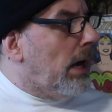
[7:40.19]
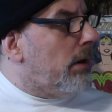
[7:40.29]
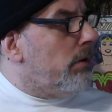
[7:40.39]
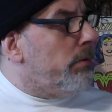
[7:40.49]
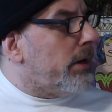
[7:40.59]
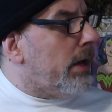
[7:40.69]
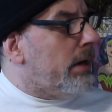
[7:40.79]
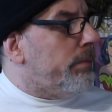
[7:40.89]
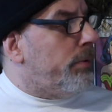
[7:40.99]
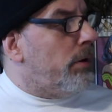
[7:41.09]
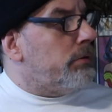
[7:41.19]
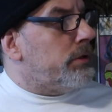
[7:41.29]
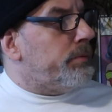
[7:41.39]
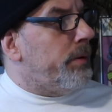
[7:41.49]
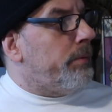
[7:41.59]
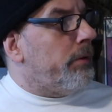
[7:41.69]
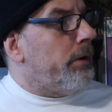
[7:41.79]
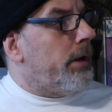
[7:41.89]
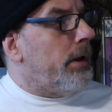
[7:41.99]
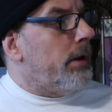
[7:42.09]
I don't know what kind of poses people
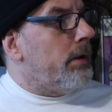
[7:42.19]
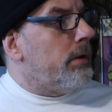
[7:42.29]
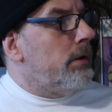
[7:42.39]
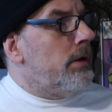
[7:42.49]
are getting.